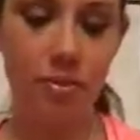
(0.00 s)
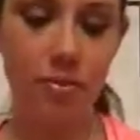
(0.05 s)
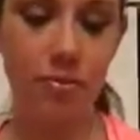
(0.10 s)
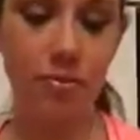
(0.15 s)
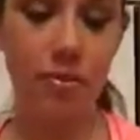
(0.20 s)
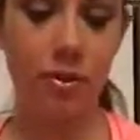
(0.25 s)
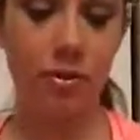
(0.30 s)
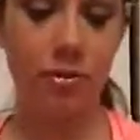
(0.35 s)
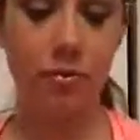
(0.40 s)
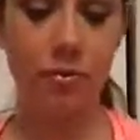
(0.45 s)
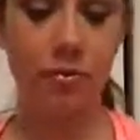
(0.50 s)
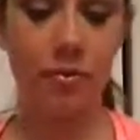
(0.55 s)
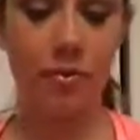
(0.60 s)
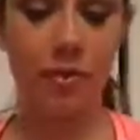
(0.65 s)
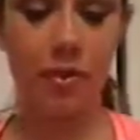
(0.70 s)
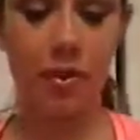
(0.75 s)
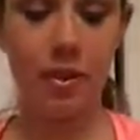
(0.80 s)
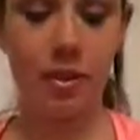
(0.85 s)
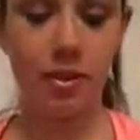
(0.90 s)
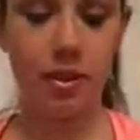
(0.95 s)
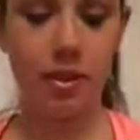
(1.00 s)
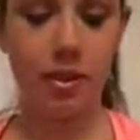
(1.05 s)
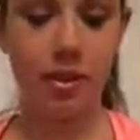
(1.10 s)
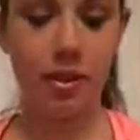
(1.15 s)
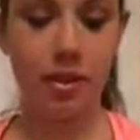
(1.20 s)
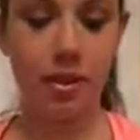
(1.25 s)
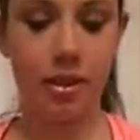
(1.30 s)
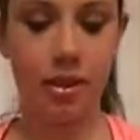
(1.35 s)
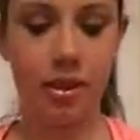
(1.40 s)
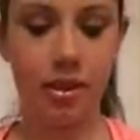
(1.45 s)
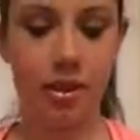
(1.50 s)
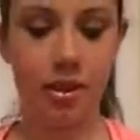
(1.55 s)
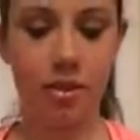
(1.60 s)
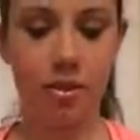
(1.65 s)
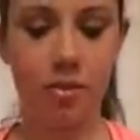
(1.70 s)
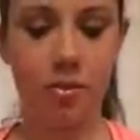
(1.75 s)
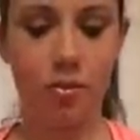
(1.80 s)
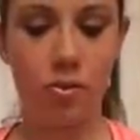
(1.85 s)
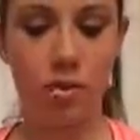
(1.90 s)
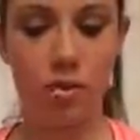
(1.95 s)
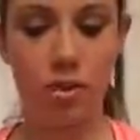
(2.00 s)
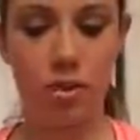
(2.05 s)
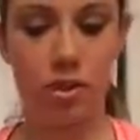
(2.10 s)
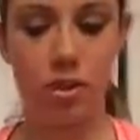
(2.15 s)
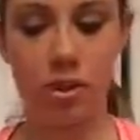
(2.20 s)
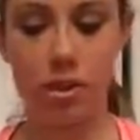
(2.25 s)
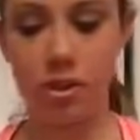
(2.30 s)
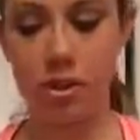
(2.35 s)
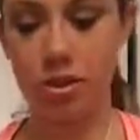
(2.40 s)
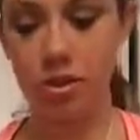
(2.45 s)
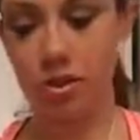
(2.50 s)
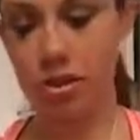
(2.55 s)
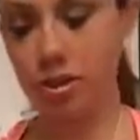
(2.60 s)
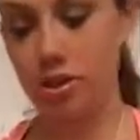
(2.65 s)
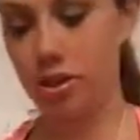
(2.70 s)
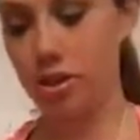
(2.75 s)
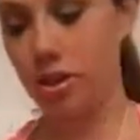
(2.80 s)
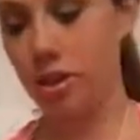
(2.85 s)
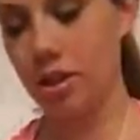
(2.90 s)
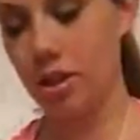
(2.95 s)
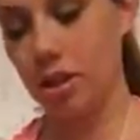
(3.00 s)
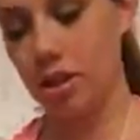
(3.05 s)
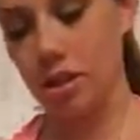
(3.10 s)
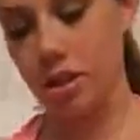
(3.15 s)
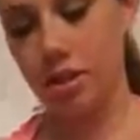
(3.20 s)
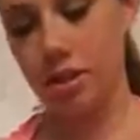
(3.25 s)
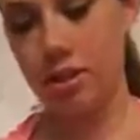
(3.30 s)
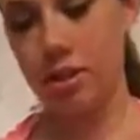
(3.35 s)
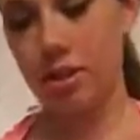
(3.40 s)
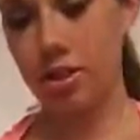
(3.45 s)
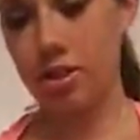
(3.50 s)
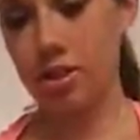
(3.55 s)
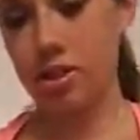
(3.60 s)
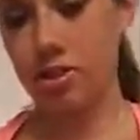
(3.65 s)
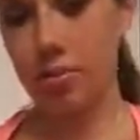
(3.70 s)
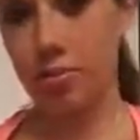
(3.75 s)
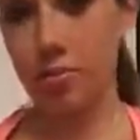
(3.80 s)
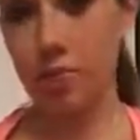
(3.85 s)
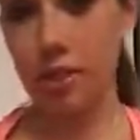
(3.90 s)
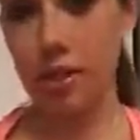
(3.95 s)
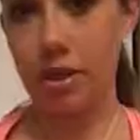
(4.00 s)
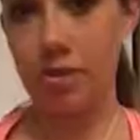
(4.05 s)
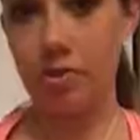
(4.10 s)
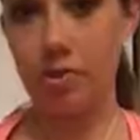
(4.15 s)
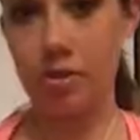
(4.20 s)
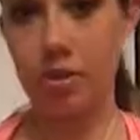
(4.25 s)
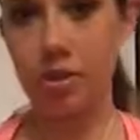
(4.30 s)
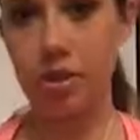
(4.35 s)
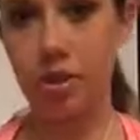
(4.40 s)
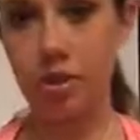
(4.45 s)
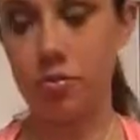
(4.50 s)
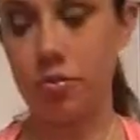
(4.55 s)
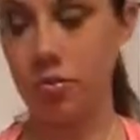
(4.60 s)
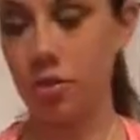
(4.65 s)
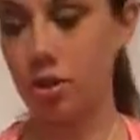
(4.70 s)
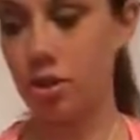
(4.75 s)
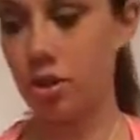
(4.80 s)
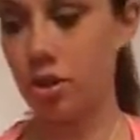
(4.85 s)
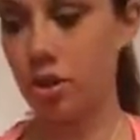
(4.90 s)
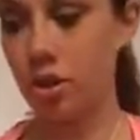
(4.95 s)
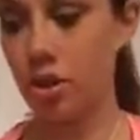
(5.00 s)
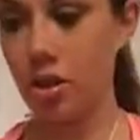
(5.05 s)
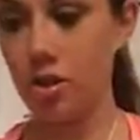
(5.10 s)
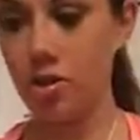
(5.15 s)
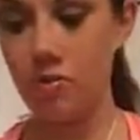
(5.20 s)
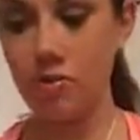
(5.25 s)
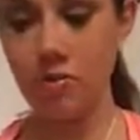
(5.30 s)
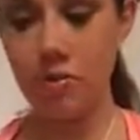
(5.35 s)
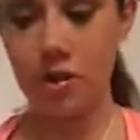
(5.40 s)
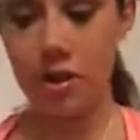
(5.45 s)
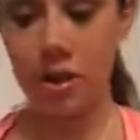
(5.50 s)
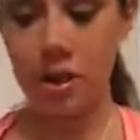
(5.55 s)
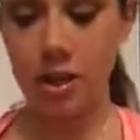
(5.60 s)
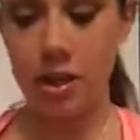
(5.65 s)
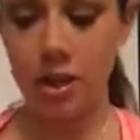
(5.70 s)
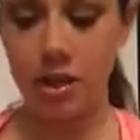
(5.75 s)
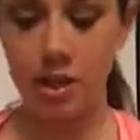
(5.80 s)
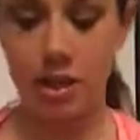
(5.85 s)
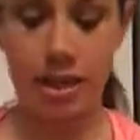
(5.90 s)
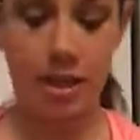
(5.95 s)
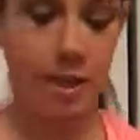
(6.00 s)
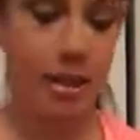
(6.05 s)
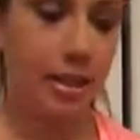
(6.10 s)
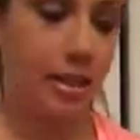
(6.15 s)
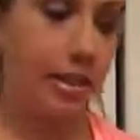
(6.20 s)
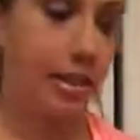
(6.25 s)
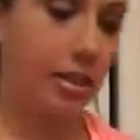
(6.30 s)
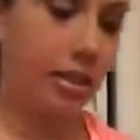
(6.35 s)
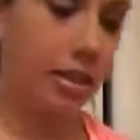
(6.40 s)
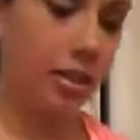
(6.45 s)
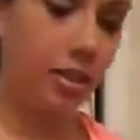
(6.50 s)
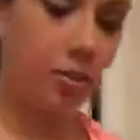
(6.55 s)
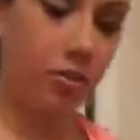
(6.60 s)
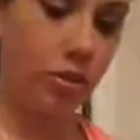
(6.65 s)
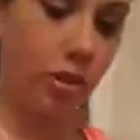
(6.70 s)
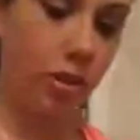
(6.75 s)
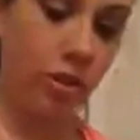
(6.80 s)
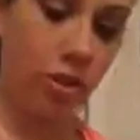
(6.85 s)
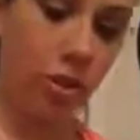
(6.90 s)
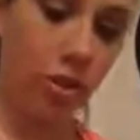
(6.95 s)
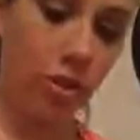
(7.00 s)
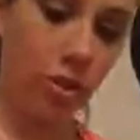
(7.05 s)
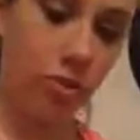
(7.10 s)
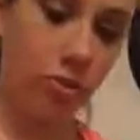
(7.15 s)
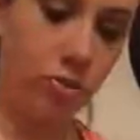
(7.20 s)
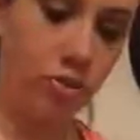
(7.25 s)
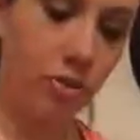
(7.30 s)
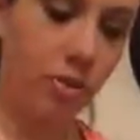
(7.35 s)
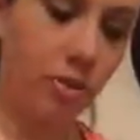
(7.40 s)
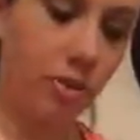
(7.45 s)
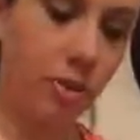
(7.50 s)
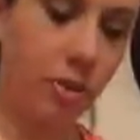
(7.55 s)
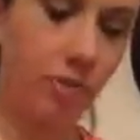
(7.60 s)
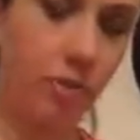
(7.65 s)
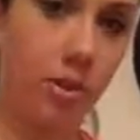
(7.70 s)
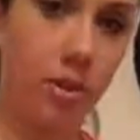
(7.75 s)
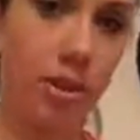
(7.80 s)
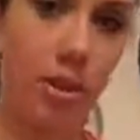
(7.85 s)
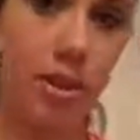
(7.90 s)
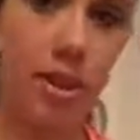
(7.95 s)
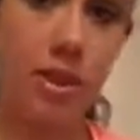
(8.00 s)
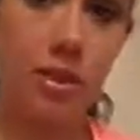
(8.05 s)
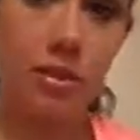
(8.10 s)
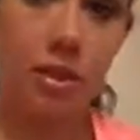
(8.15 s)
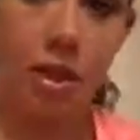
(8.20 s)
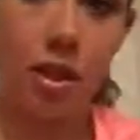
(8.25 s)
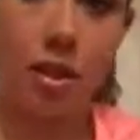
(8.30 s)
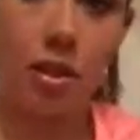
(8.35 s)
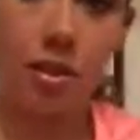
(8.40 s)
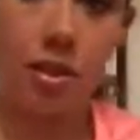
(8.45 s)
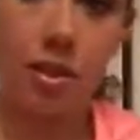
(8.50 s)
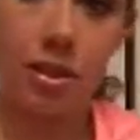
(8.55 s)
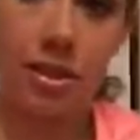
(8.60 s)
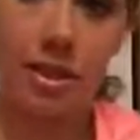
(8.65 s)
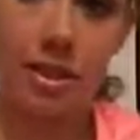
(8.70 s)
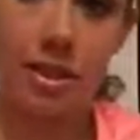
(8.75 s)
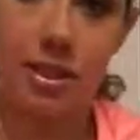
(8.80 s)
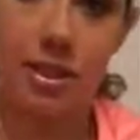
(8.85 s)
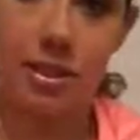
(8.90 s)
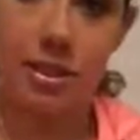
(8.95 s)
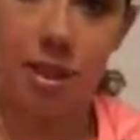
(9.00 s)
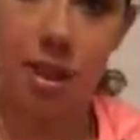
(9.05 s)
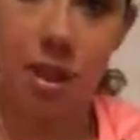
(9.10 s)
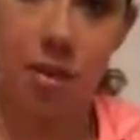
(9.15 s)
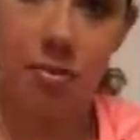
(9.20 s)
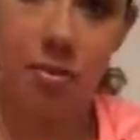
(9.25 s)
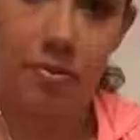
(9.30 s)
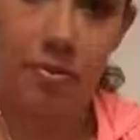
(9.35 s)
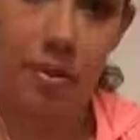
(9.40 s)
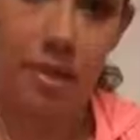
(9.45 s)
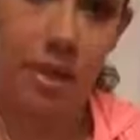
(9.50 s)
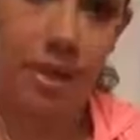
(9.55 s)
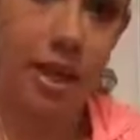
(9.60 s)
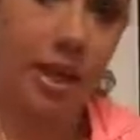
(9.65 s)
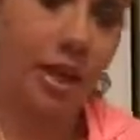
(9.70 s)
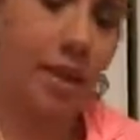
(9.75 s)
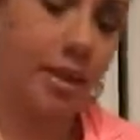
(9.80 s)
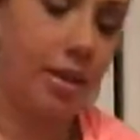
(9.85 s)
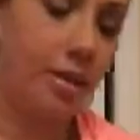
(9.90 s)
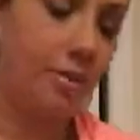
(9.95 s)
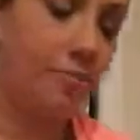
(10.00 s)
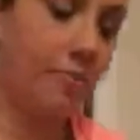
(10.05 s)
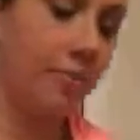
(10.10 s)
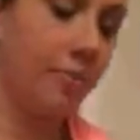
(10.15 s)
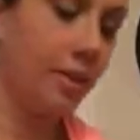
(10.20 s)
from the cornstarch, you can just use a paintbrush to brush it off. And then you can use, I'm going to put this on the top of the cake,